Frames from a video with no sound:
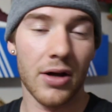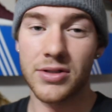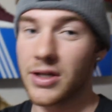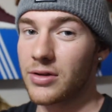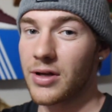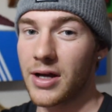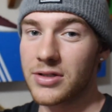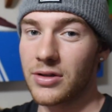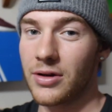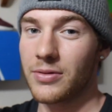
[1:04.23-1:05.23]
I'll take you
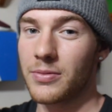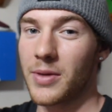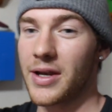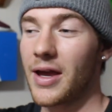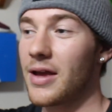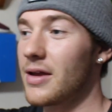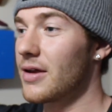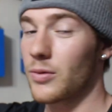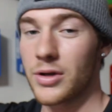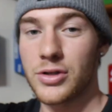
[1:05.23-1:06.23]
guys along with my day.
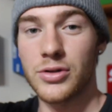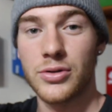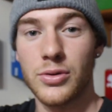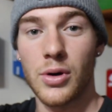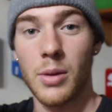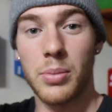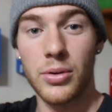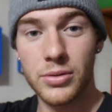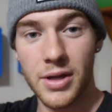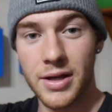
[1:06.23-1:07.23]
We're gonna do a
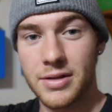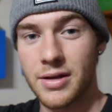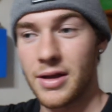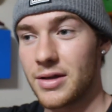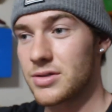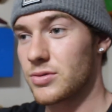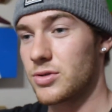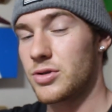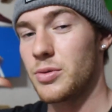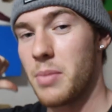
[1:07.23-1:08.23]
pull day today, so we're
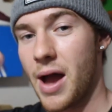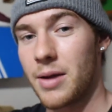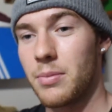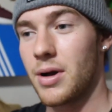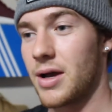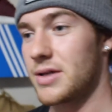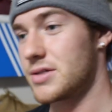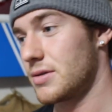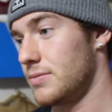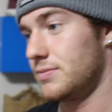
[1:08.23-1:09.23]
gonna do back
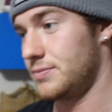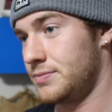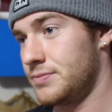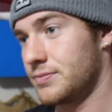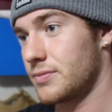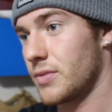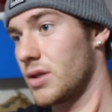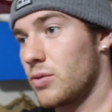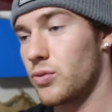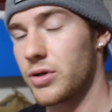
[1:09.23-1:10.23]
buys,
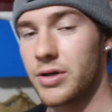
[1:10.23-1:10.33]
rear